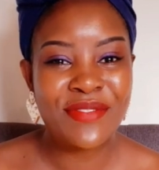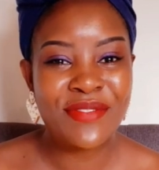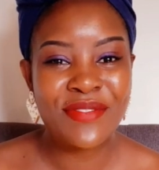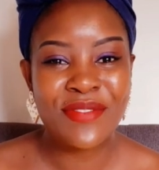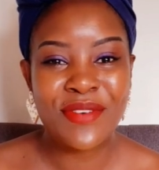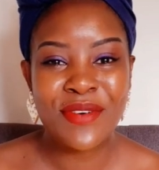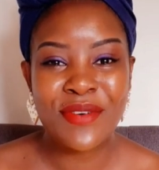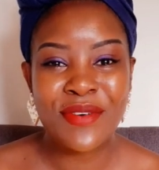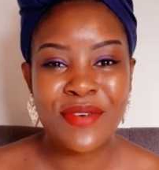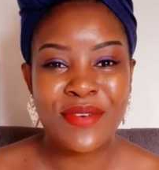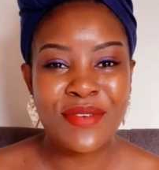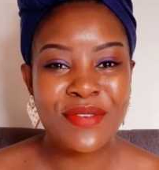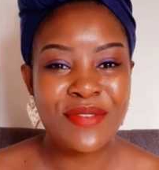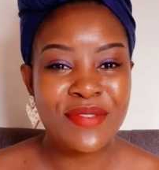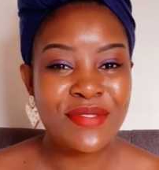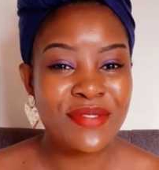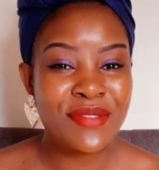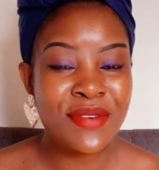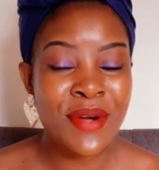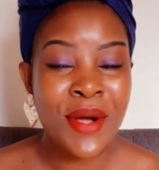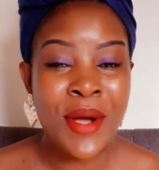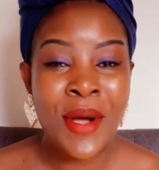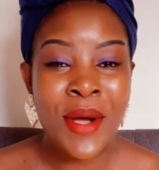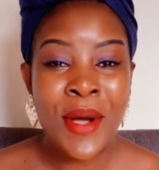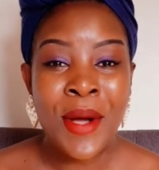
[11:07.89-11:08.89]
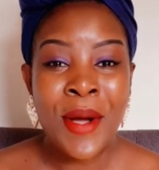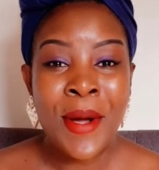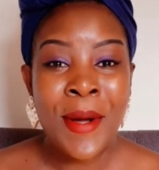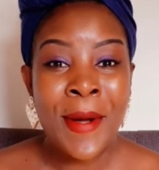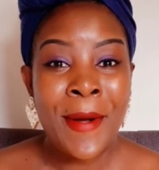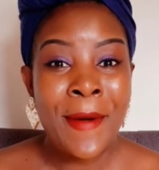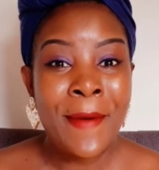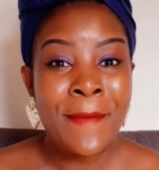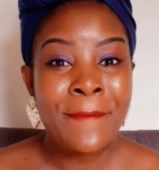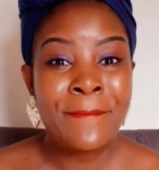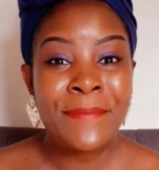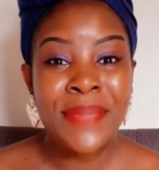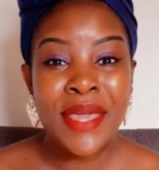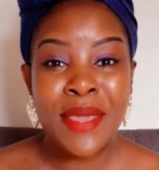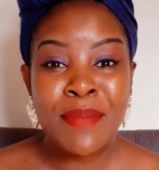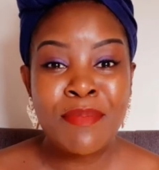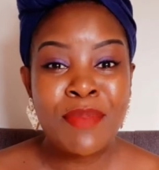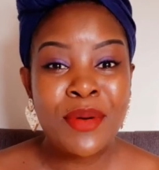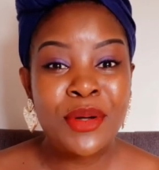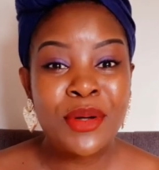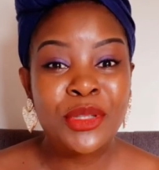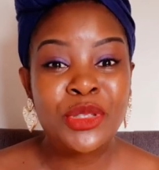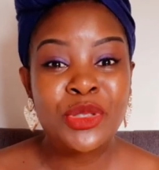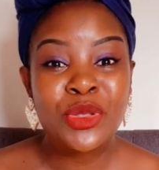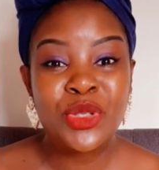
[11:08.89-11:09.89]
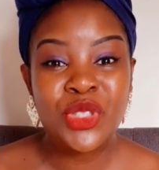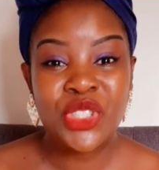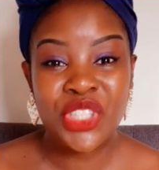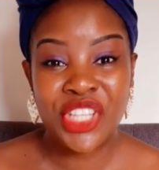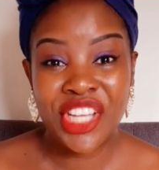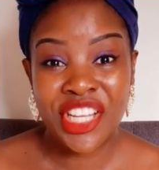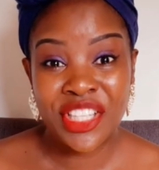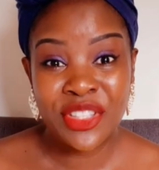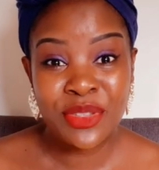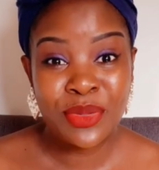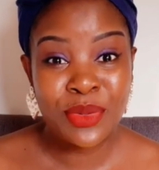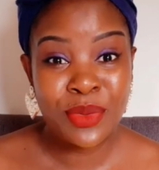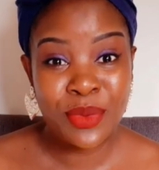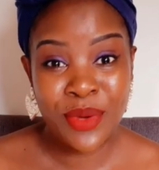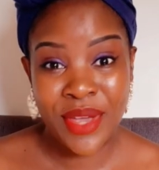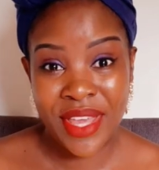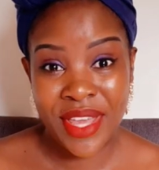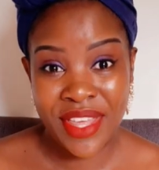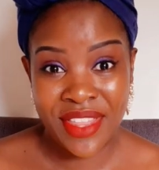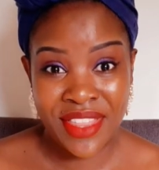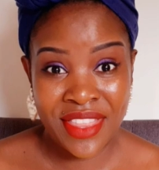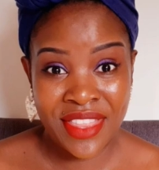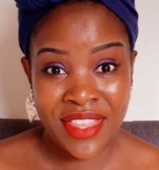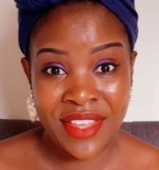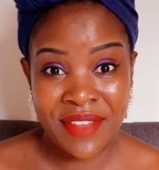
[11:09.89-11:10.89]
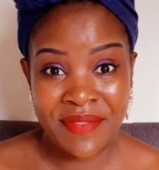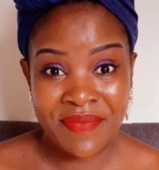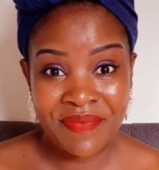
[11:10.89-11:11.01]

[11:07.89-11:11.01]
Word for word: for people to chat with.